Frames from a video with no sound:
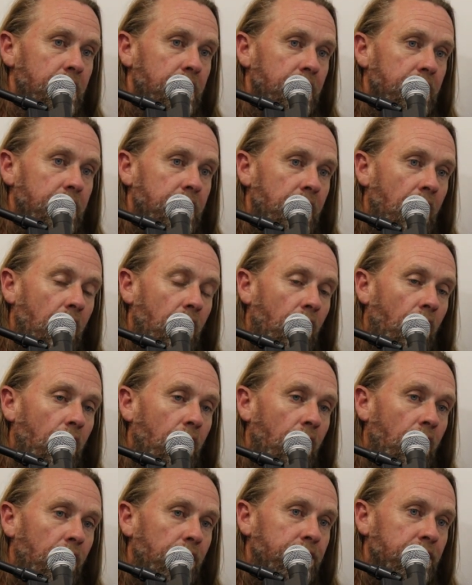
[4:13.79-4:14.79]
you know,
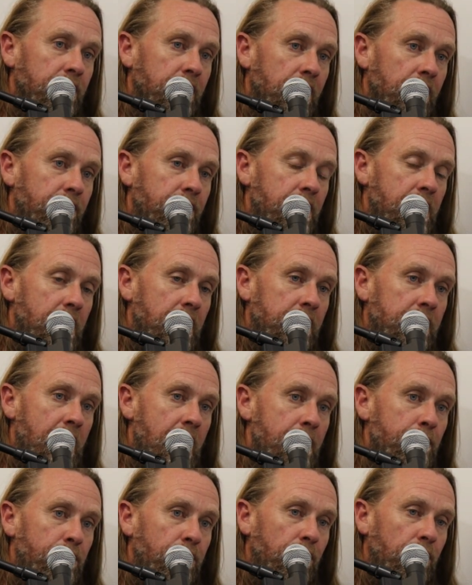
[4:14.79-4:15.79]
I often give the
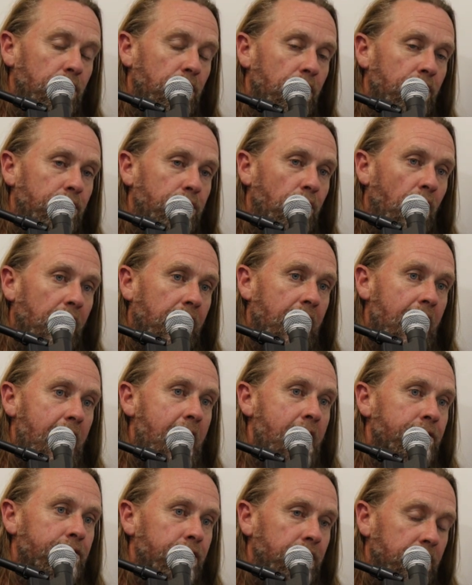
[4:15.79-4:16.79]
example of like
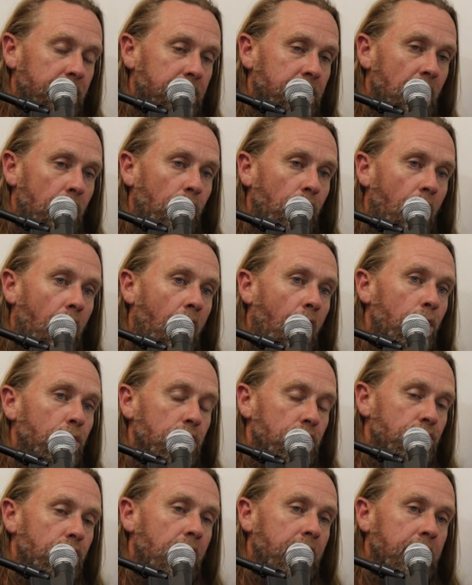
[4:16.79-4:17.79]
effort. So I
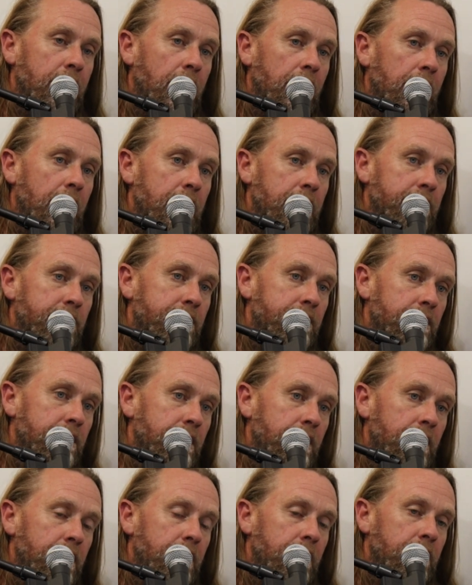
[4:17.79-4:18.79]
was running against
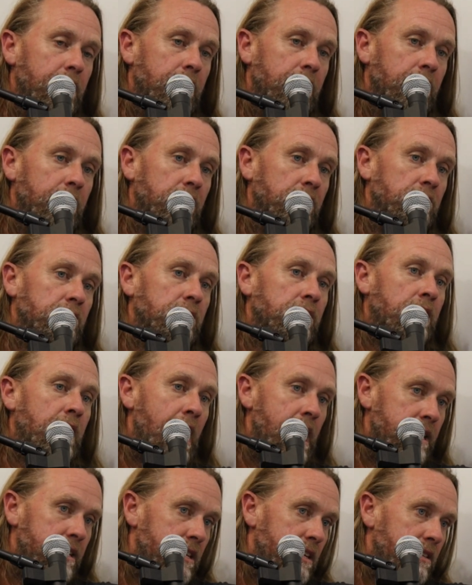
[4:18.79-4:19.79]

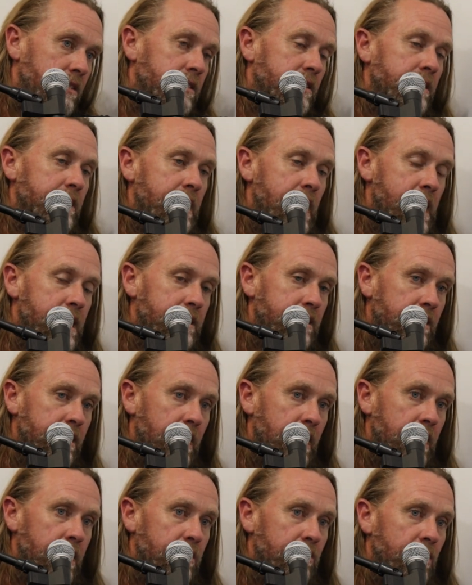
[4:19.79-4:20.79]
Kenyans and
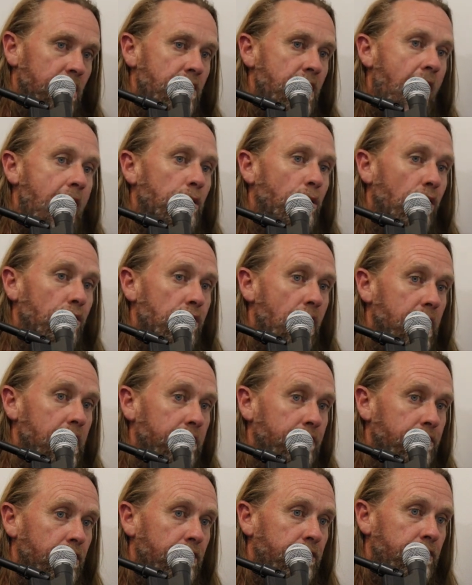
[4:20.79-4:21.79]
Tanzanians and they were
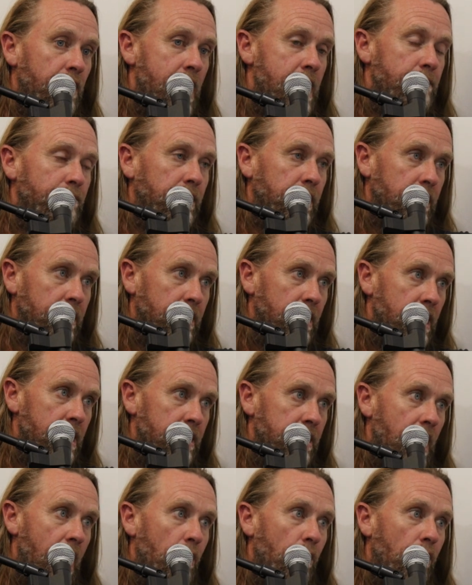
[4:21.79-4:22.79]
running for family
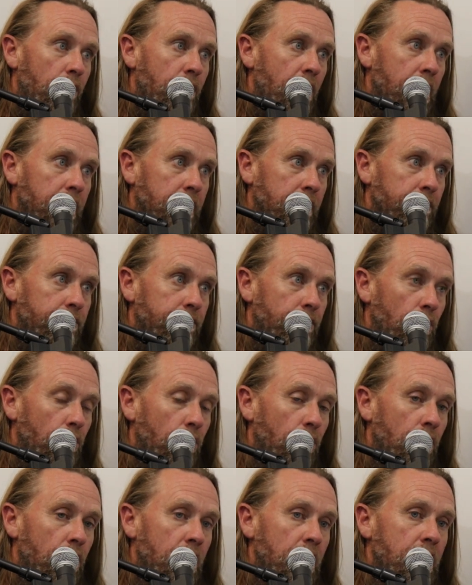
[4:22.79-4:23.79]
and they were running
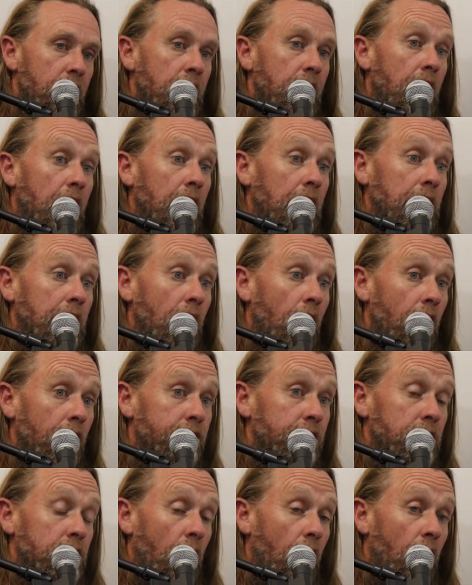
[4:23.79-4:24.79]
for a
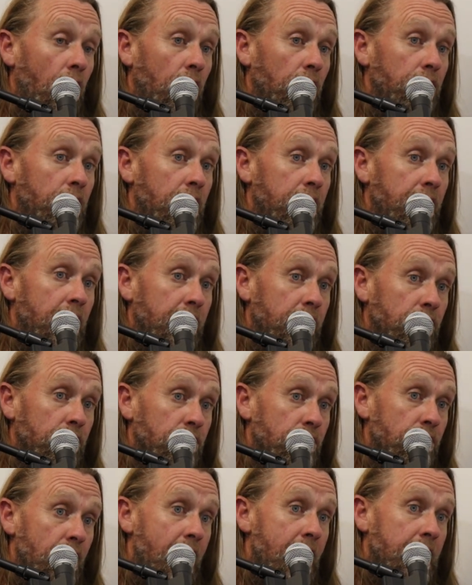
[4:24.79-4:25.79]
lifestyle that
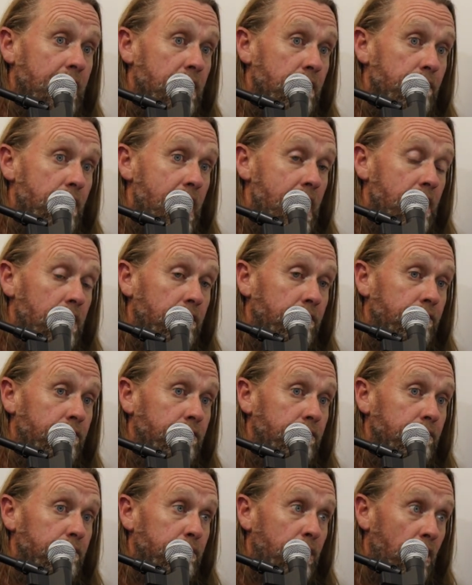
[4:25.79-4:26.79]
could drag them out of
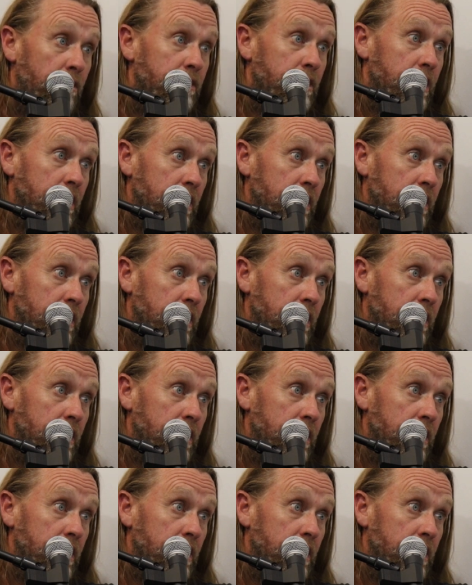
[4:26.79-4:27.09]
poverty.